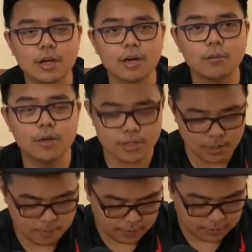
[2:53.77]
our once
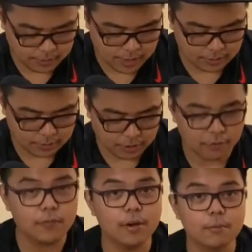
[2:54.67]
a month gathering
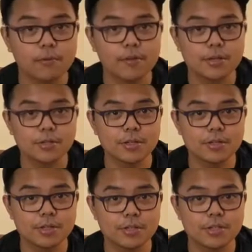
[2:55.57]
of young
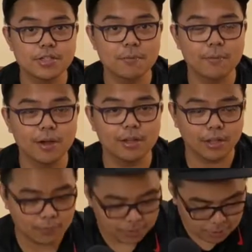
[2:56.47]
professionals in GCF
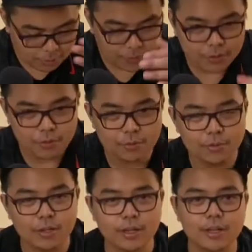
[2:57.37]
Makati, and we're going
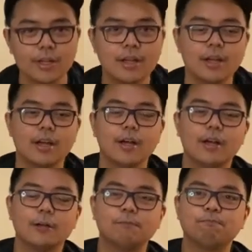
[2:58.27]
through the
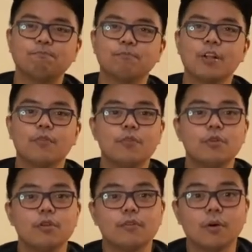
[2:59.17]

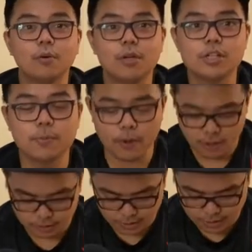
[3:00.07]
fruit of the Holy Spirit.